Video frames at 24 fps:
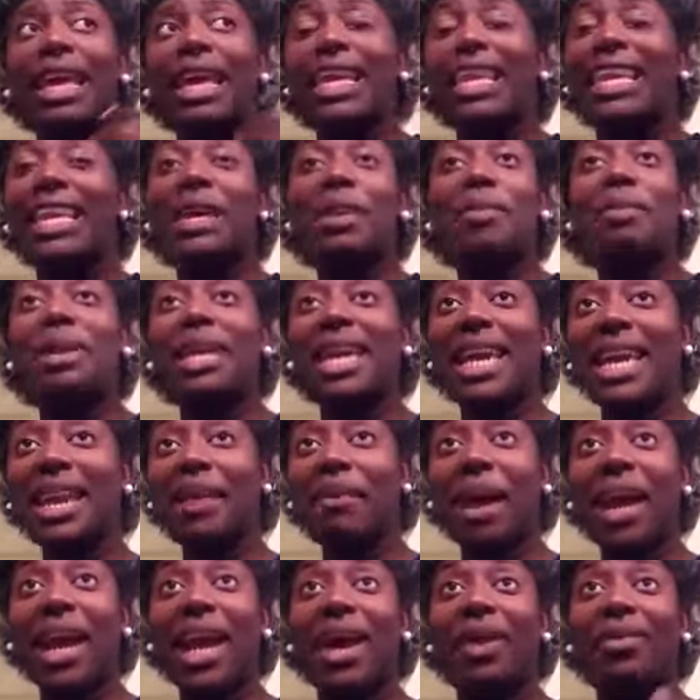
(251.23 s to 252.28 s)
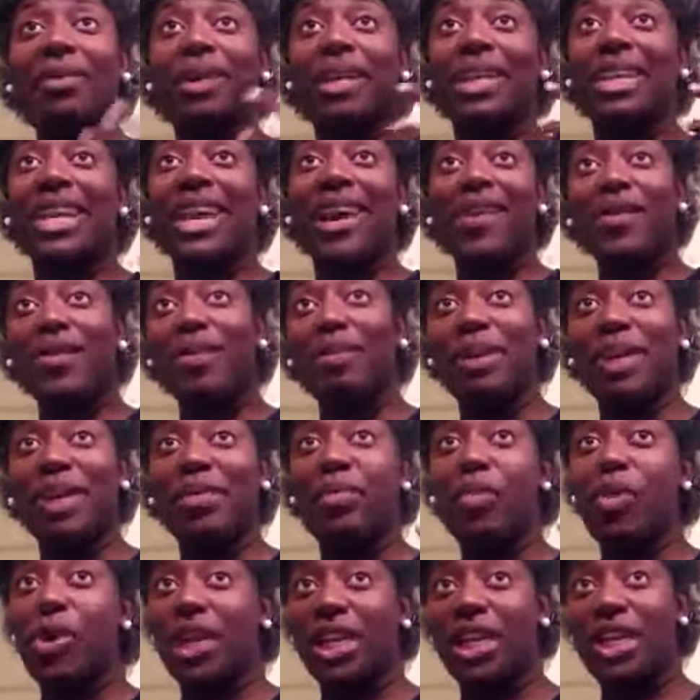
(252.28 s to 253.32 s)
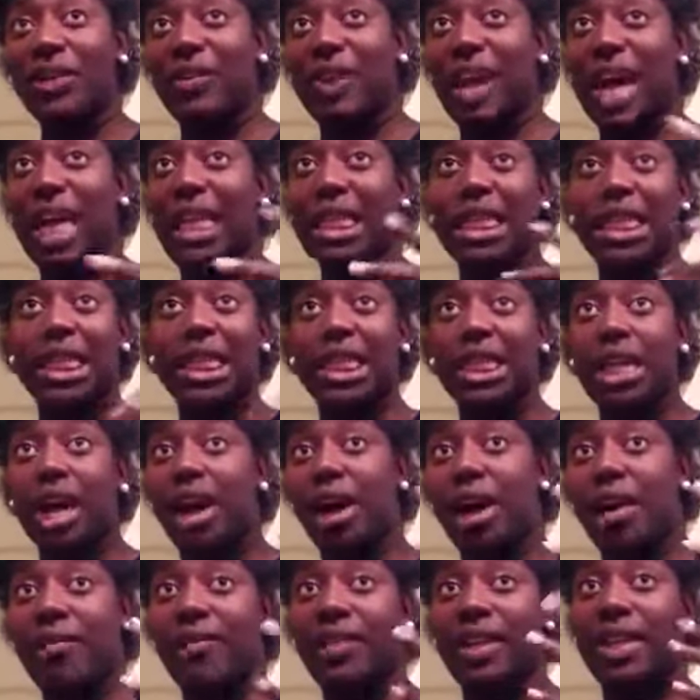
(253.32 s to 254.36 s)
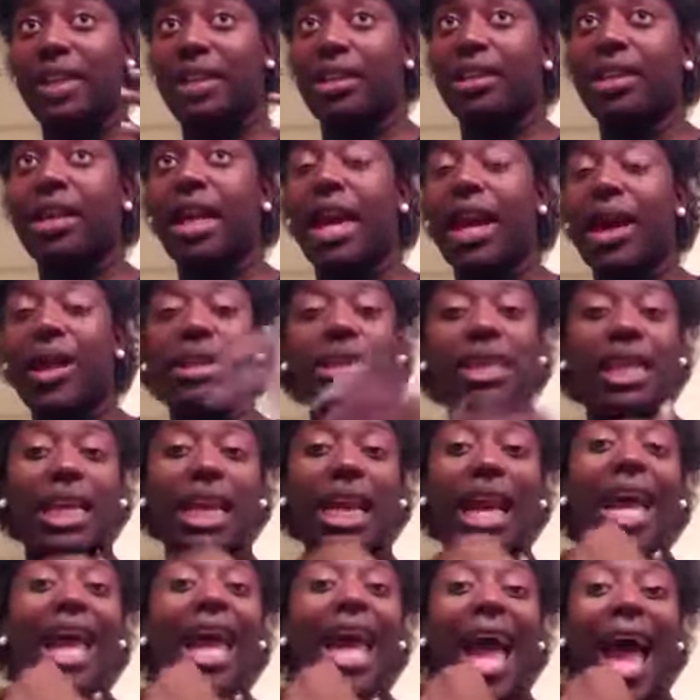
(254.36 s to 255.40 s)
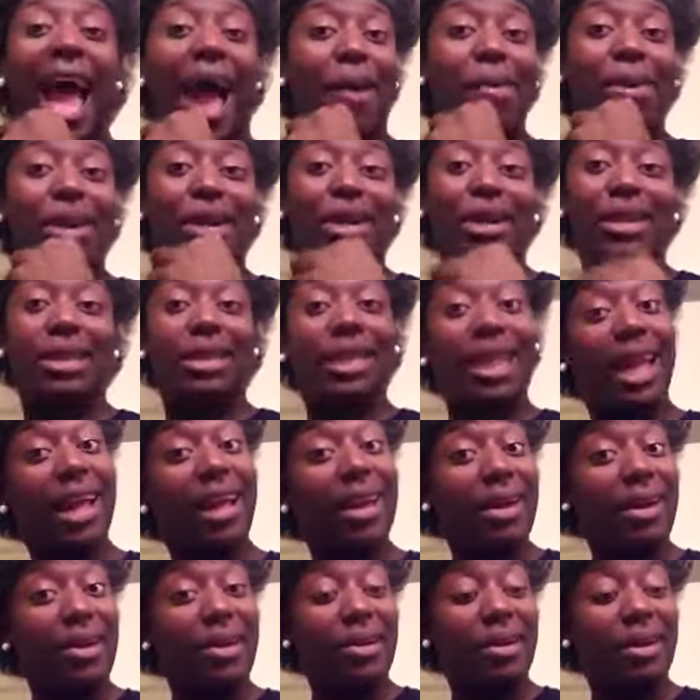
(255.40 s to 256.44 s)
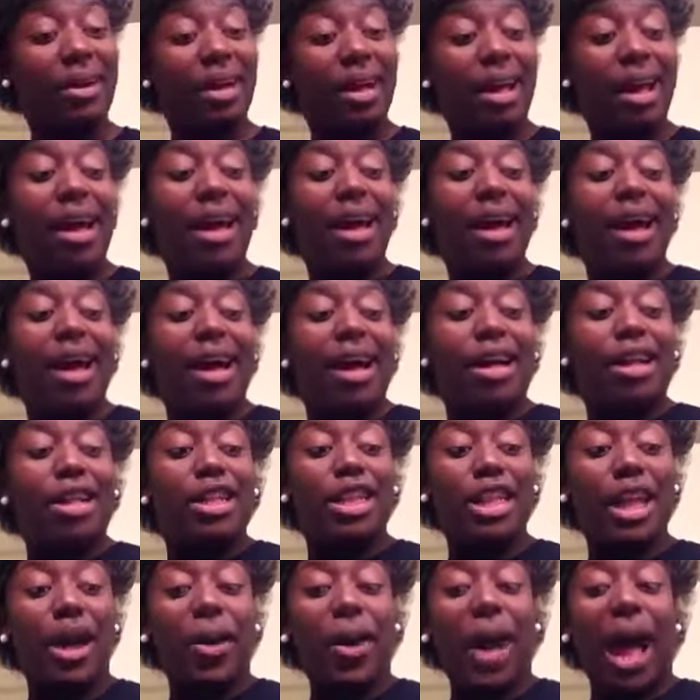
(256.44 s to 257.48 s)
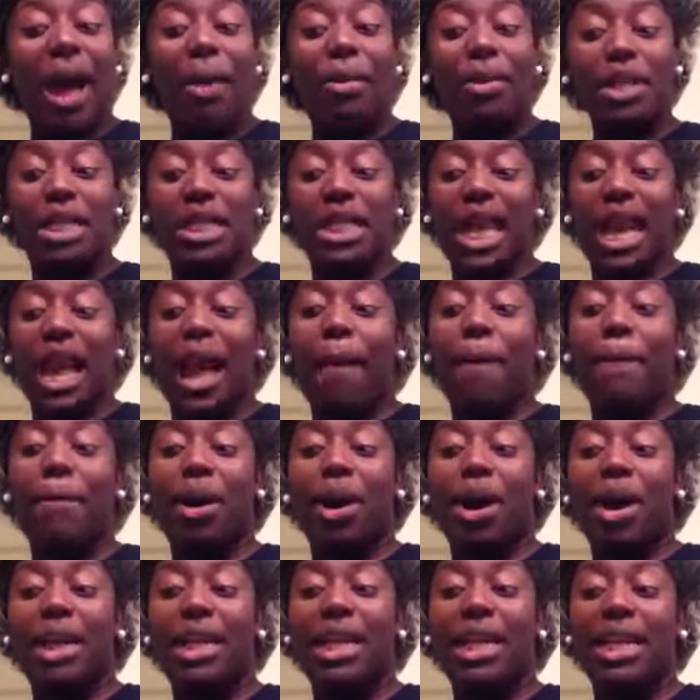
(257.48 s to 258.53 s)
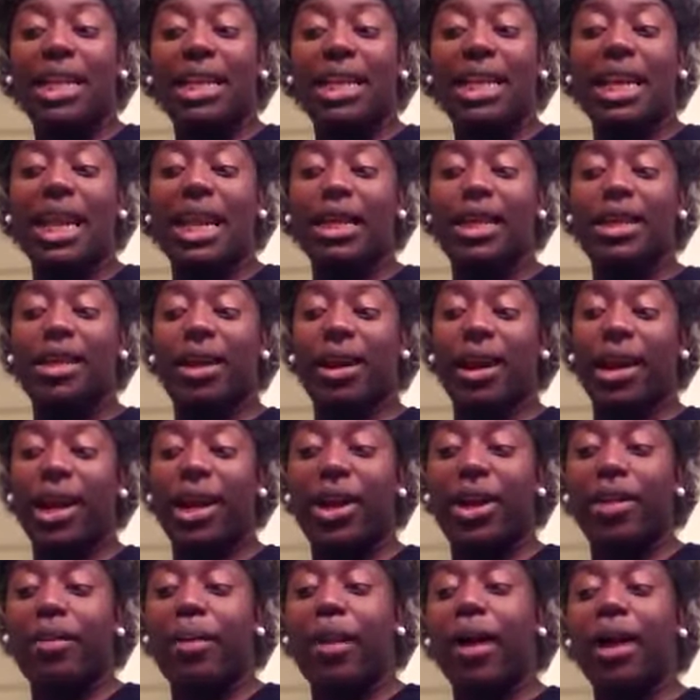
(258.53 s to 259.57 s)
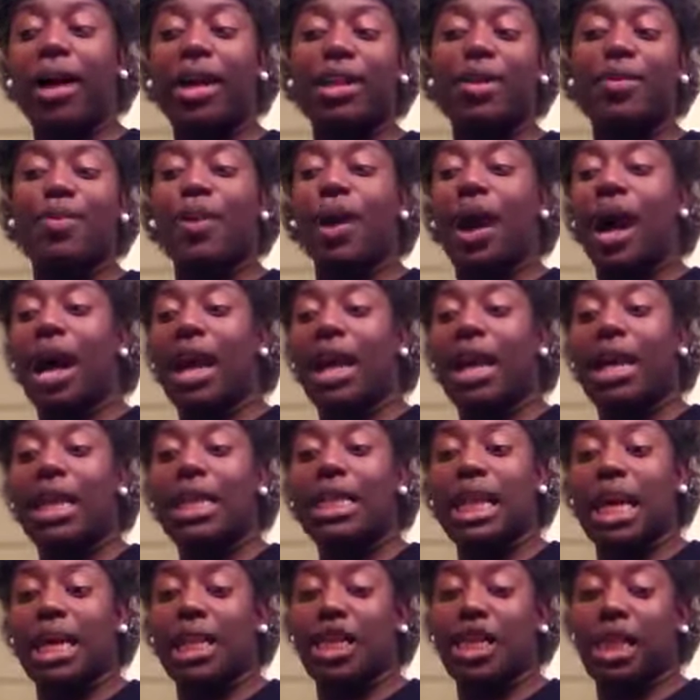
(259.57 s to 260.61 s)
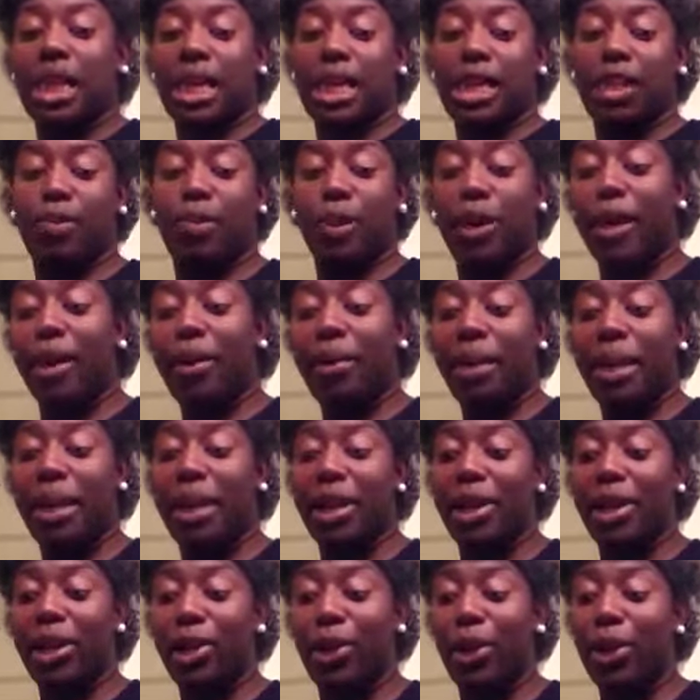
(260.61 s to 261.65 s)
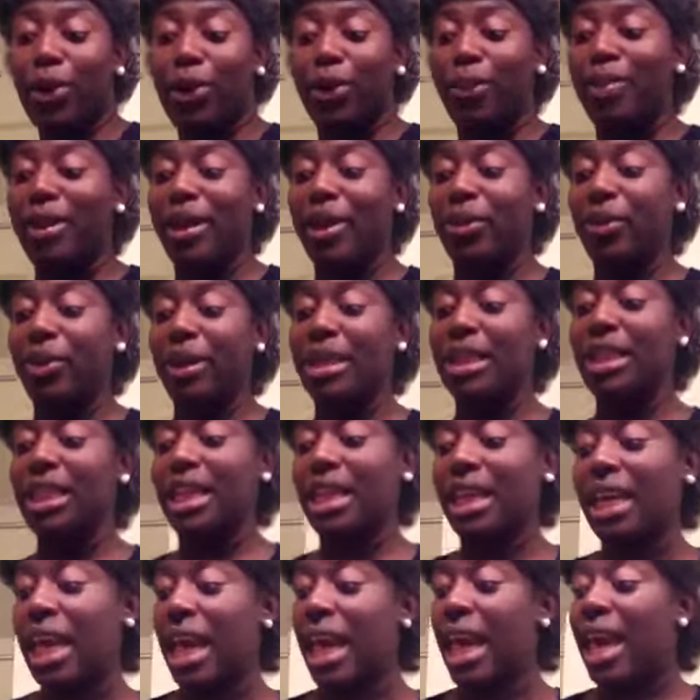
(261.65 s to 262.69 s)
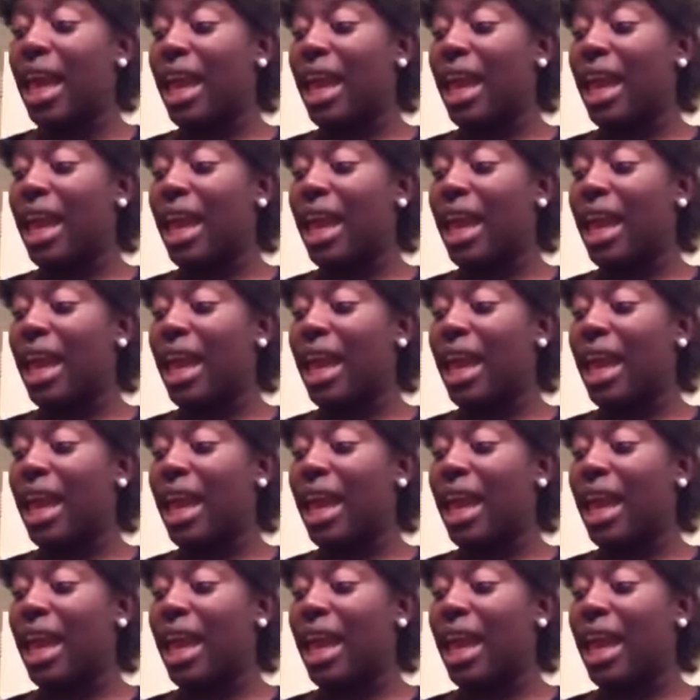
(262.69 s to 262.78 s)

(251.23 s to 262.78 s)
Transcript: Now, in the beginning, my hair would never be moisturized and soft and look healthy how it looks now. So I would say I bought it and then I started hearing about other products. I experimented a little bit with it.